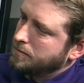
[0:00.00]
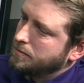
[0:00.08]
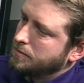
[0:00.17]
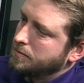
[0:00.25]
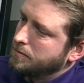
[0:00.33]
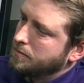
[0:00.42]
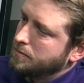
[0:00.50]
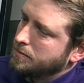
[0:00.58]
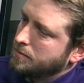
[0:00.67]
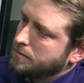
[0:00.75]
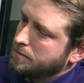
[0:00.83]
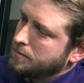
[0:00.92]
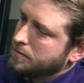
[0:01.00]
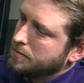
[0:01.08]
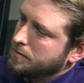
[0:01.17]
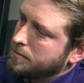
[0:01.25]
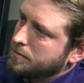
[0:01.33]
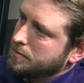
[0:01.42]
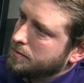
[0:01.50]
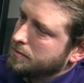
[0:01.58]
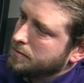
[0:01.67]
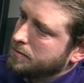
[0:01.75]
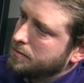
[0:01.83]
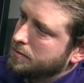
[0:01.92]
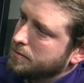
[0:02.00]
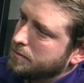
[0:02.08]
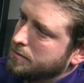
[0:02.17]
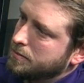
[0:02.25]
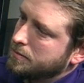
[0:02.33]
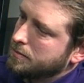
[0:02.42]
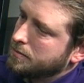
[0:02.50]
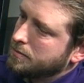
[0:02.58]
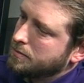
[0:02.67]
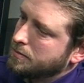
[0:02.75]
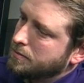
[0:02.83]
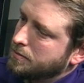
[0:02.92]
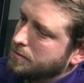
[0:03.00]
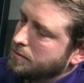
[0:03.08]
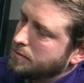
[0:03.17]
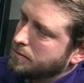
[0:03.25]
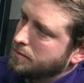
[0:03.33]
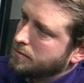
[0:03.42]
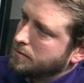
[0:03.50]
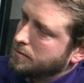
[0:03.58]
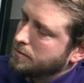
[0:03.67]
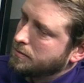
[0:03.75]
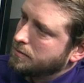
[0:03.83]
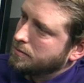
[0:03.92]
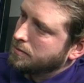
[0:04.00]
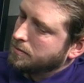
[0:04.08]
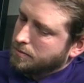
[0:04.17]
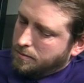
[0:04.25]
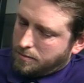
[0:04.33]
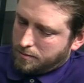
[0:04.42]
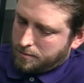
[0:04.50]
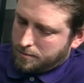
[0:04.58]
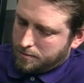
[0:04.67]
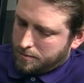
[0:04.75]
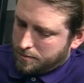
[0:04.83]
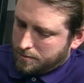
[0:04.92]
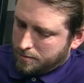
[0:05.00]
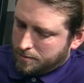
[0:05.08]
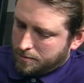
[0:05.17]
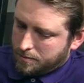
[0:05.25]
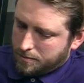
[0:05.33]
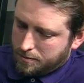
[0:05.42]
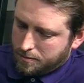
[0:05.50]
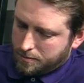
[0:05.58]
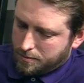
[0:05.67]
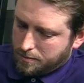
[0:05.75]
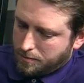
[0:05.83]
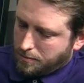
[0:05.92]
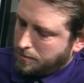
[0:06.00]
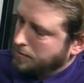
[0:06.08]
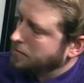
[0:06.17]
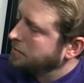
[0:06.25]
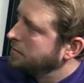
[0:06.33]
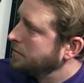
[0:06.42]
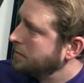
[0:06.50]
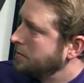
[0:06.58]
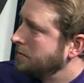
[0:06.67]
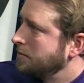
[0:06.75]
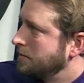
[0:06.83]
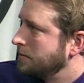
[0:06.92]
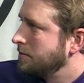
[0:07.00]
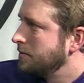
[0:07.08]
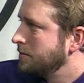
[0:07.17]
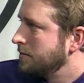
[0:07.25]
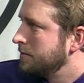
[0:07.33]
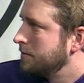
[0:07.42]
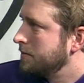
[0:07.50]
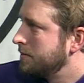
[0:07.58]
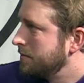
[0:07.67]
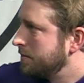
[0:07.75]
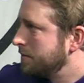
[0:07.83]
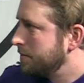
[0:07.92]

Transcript: No words are spoken by the person on screen.